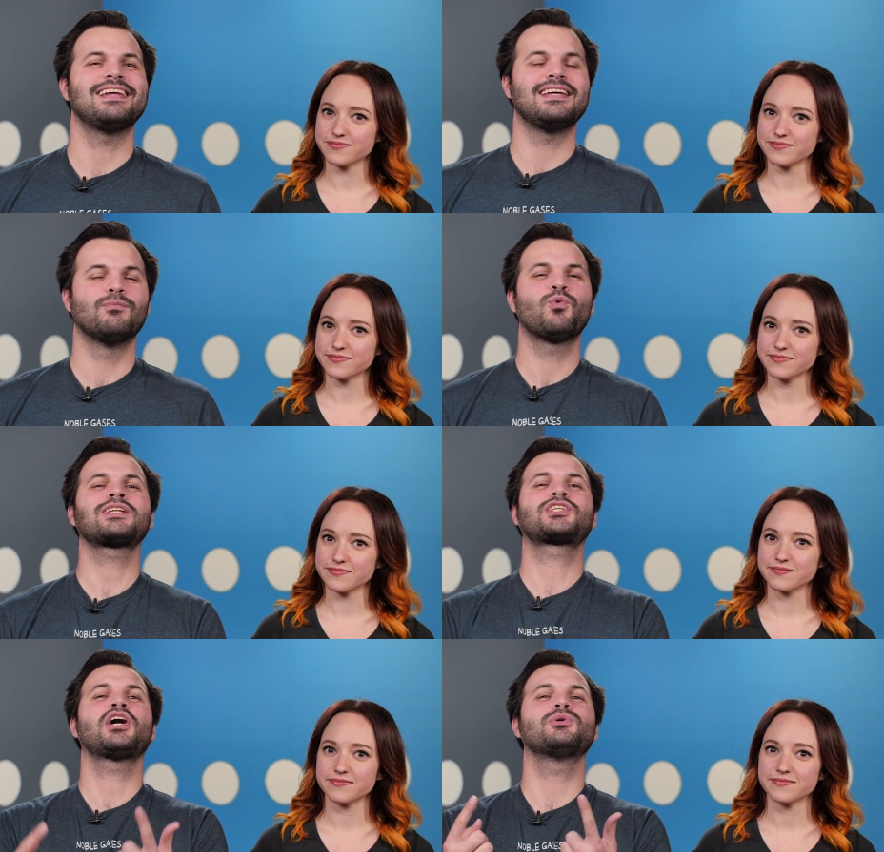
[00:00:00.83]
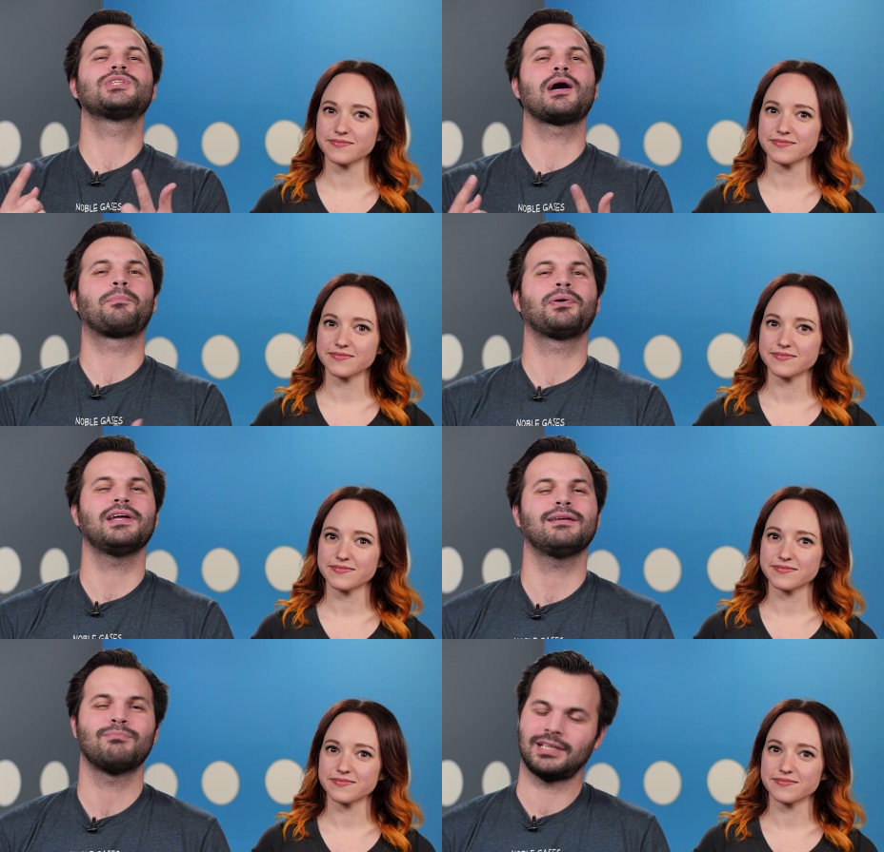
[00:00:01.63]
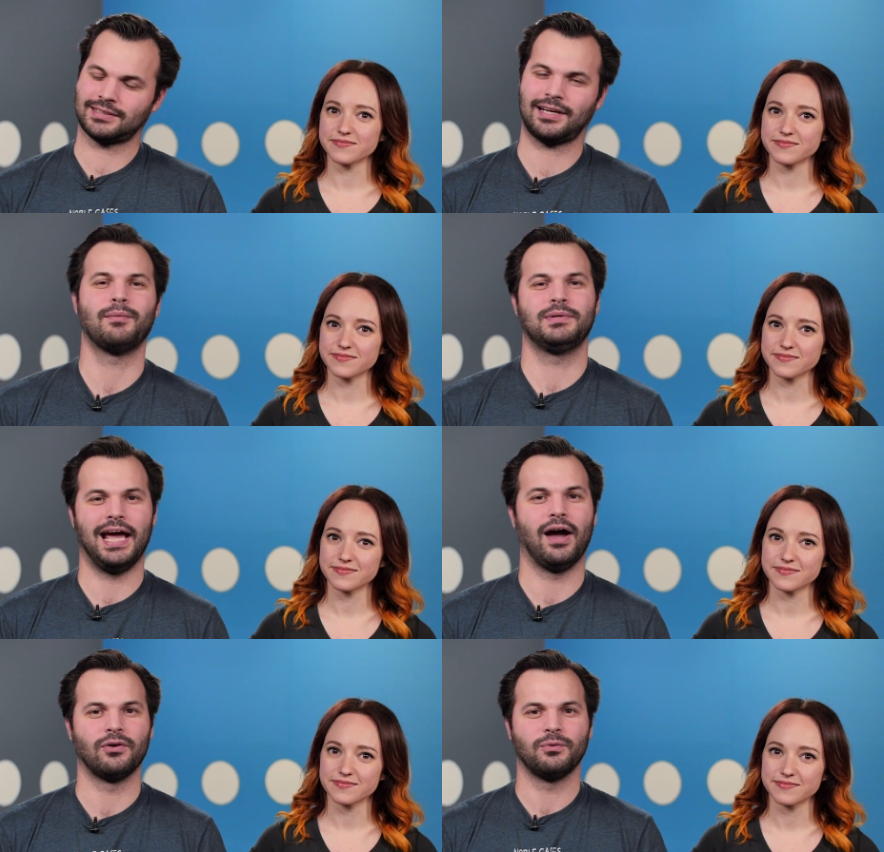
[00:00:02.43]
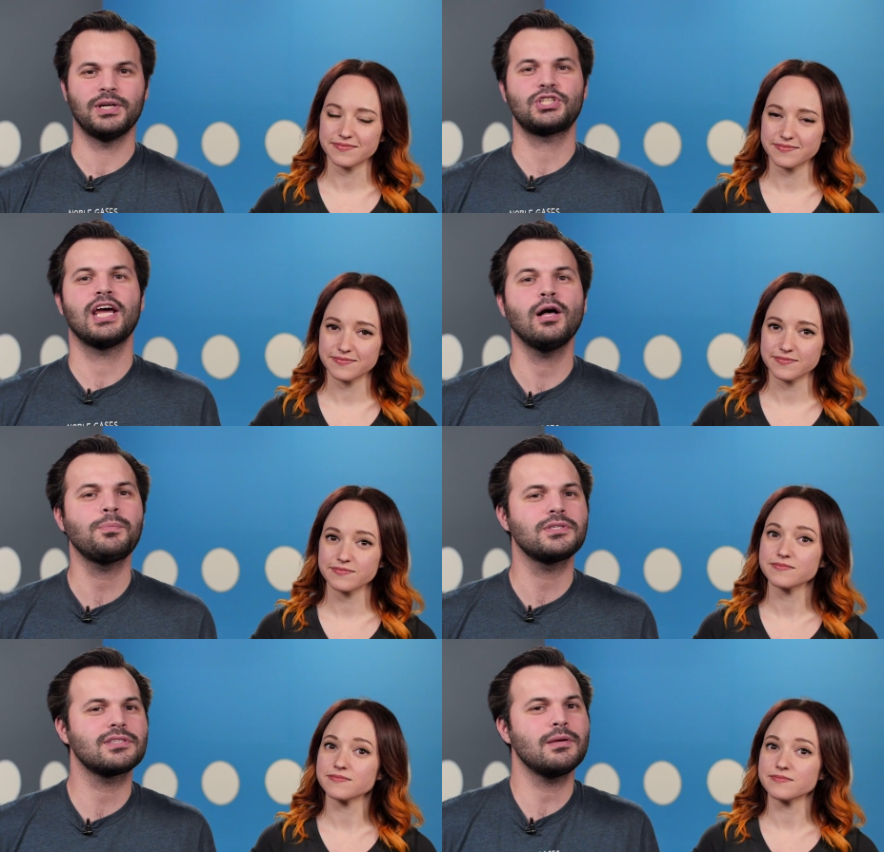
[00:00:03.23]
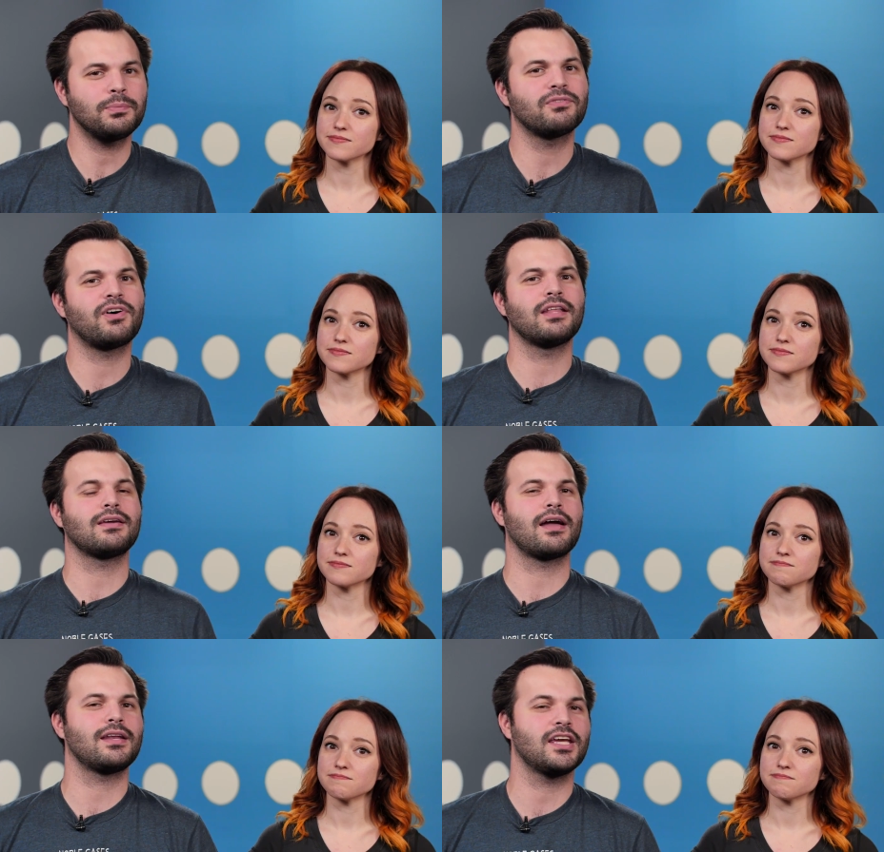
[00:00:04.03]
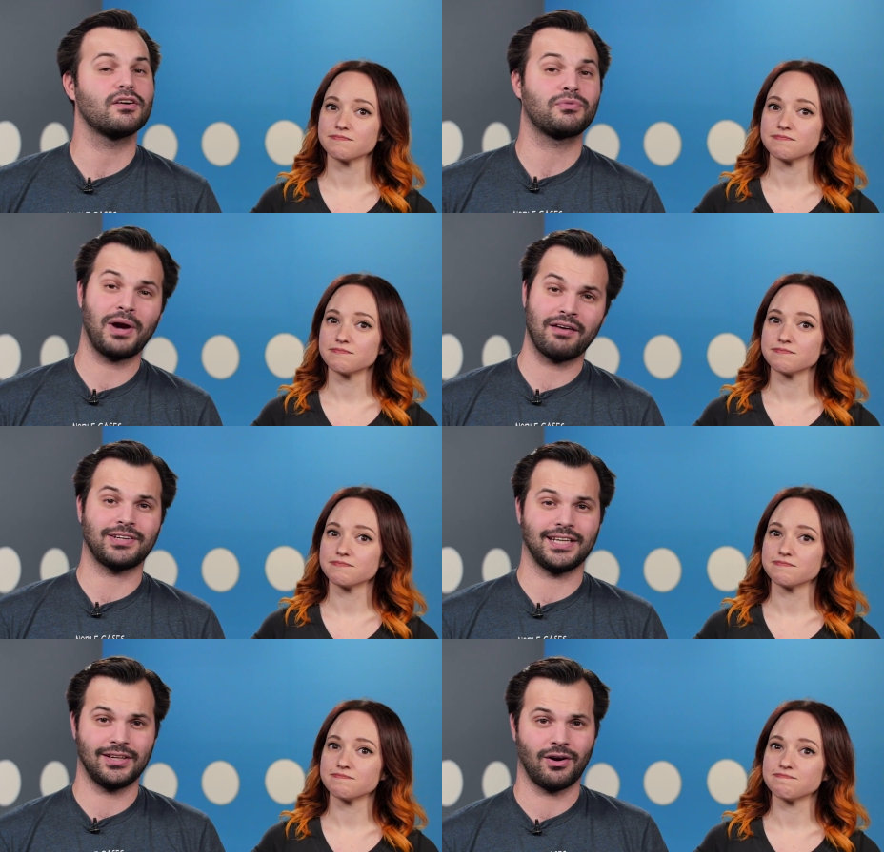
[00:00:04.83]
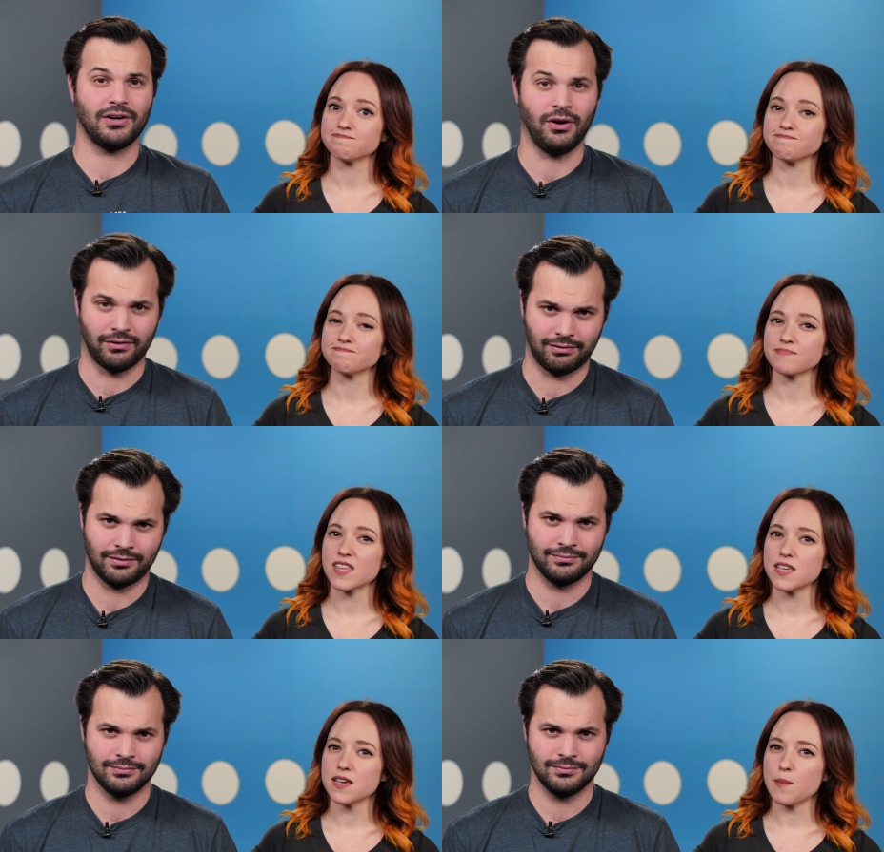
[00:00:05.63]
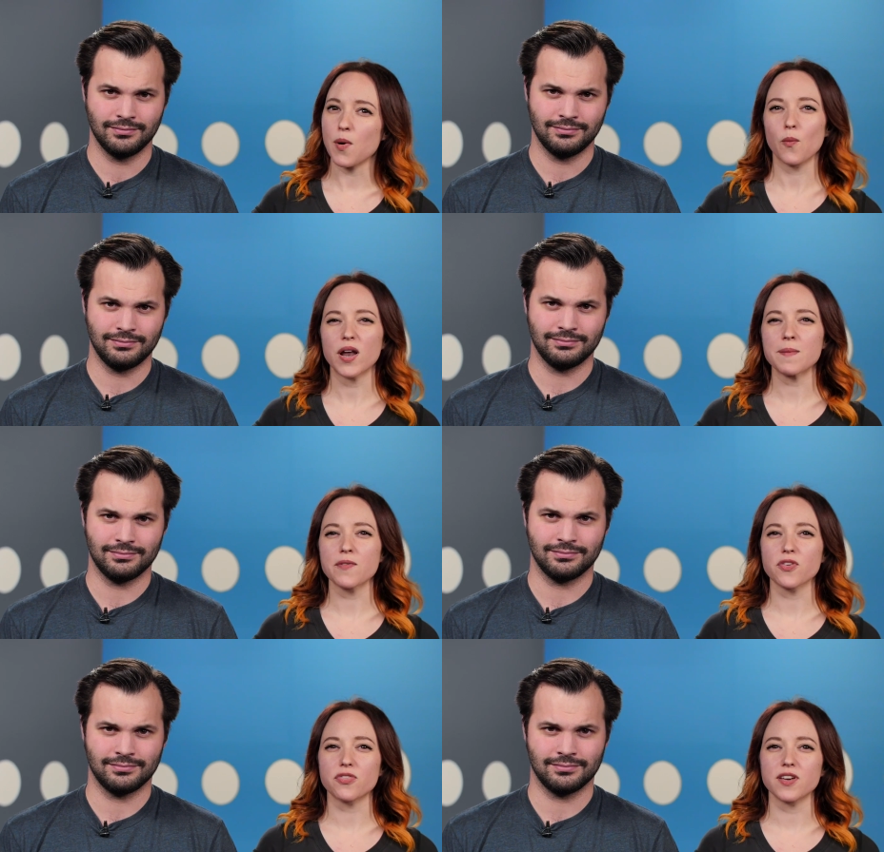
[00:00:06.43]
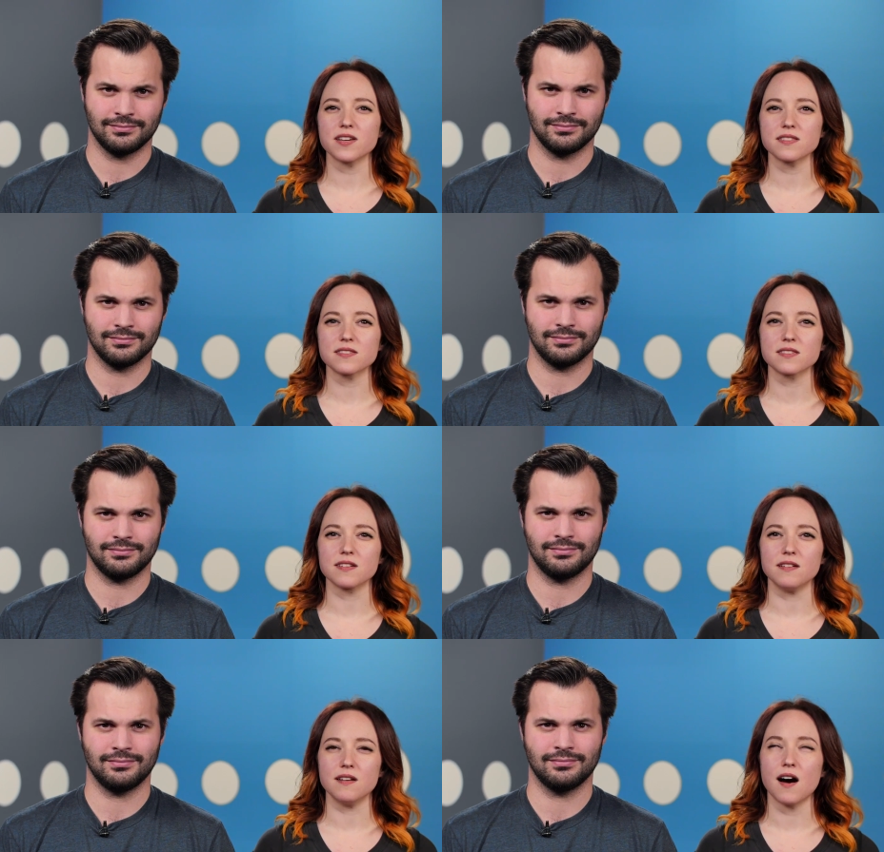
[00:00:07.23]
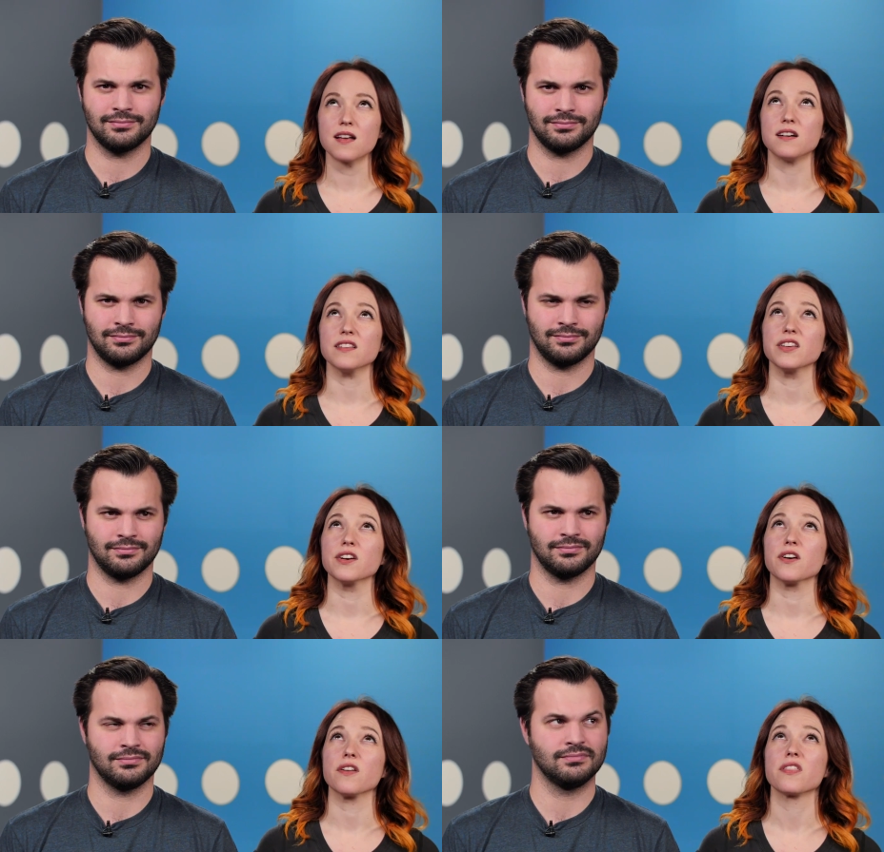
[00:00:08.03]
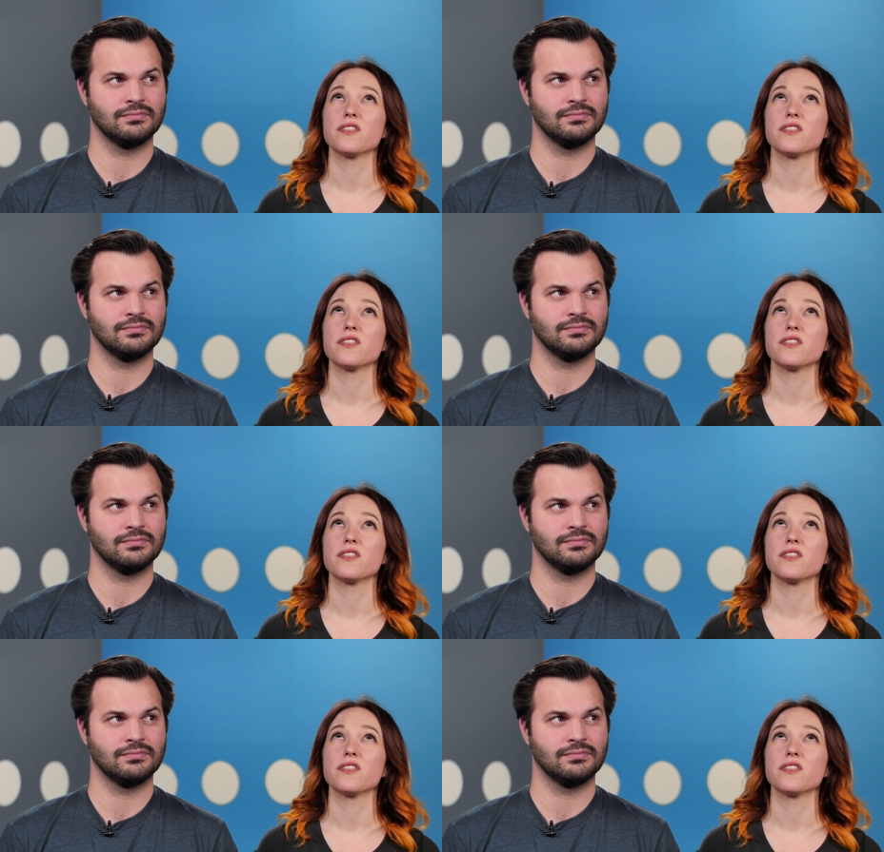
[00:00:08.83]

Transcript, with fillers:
Speaker 1: idiom, what goes up, it must come down, which helps simplify the idea of gravity here on Earth.
Speaker 2: But what about the things not on the Earth?